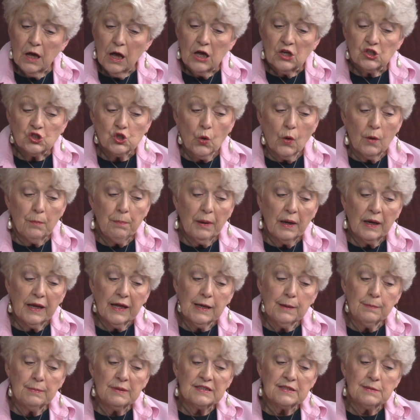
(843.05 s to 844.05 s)
So a
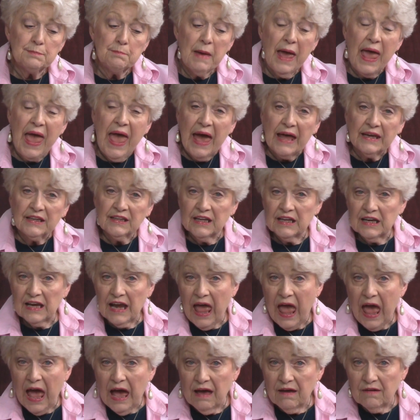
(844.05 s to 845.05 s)
polygamous man can
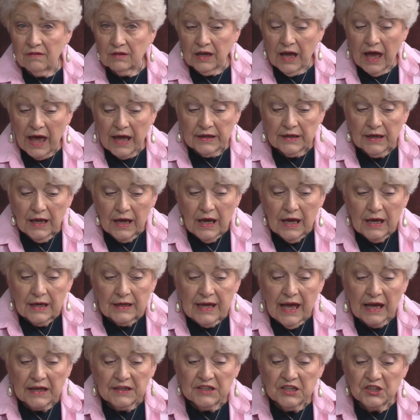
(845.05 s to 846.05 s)

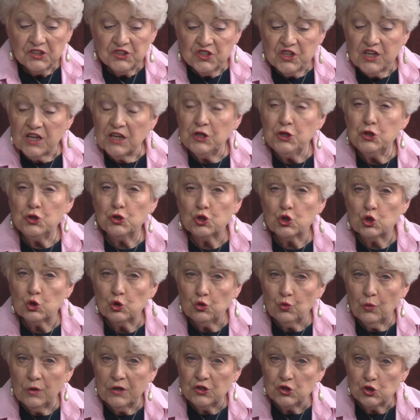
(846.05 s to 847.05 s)
continue
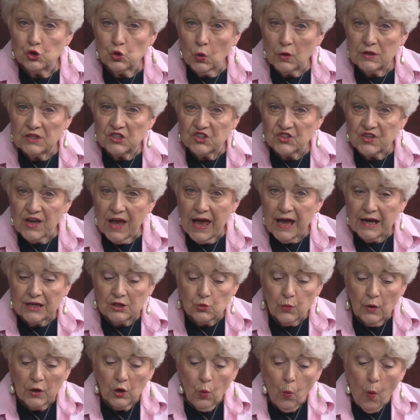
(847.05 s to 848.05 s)
to enjoy sex
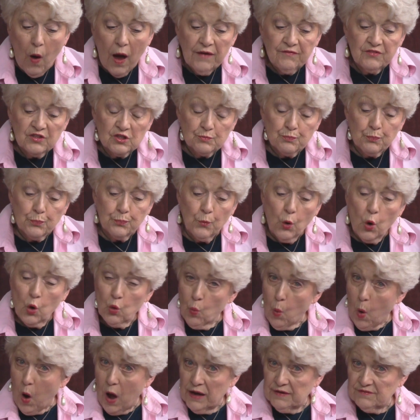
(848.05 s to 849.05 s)
when a wife is or
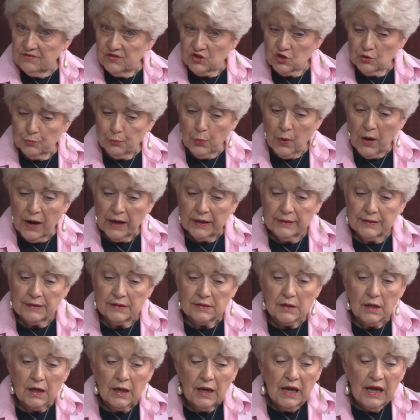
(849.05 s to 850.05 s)
wives are
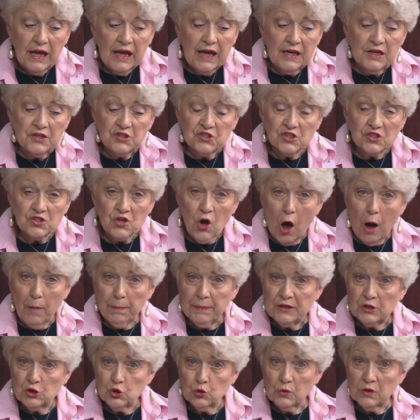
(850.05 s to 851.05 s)
pregnant. He can just hop
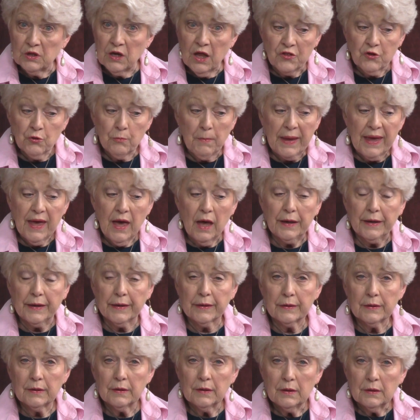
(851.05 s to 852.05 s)
into another bed.
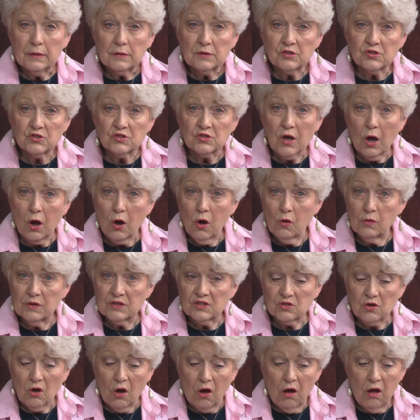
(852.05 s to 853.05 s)
So
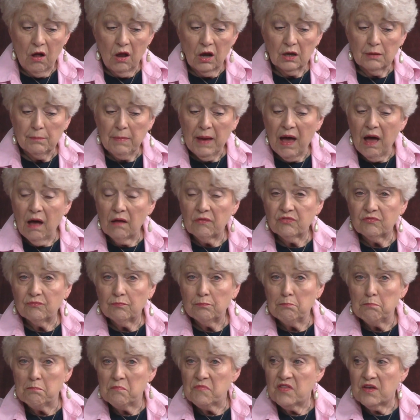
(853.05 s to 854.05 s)
it's all about
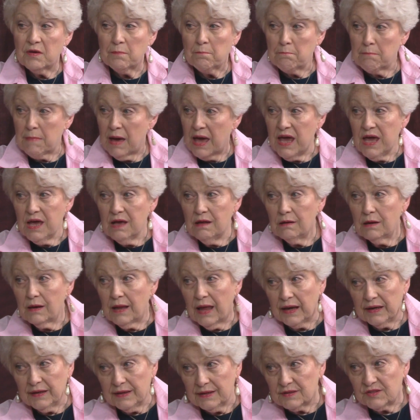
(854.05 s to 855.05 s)
the male
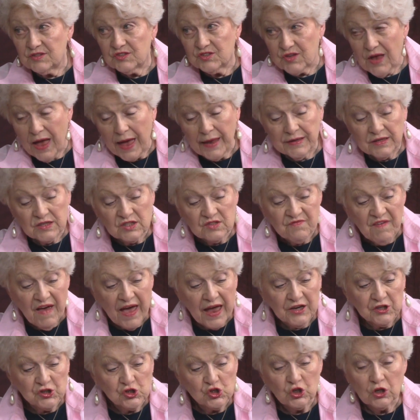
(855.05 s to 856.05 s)
and his
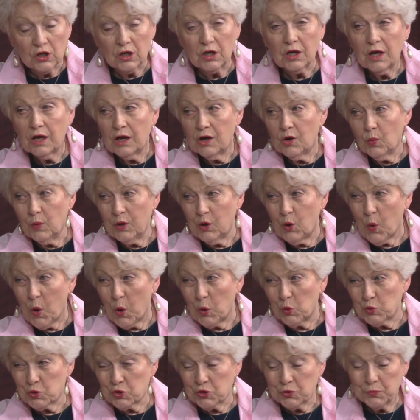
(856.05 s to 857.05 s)
satisfaction, we
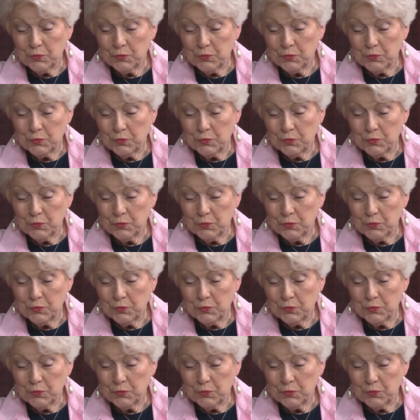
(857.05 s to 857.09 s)
quote.